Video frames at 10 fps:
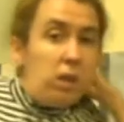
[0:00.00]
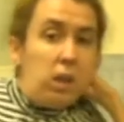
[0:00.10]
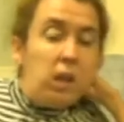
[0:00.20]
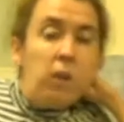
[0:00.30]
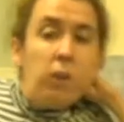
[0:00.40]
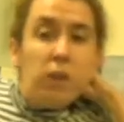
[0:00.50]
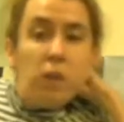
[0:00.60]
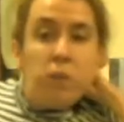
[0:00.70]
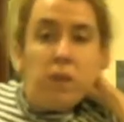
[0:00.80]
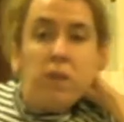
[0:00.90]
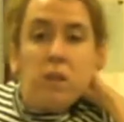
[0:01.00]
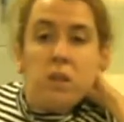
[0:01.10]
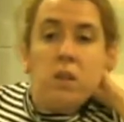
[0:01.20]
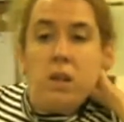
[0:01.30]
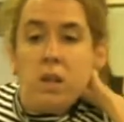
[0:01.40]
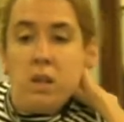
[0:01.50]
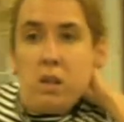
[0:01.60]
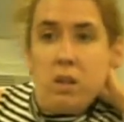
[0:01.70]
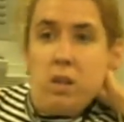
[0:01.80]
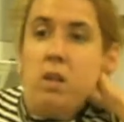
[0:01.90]
"I know someone who needs one of those.
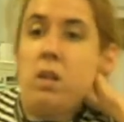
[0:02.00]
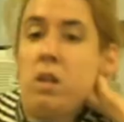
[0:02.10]
Where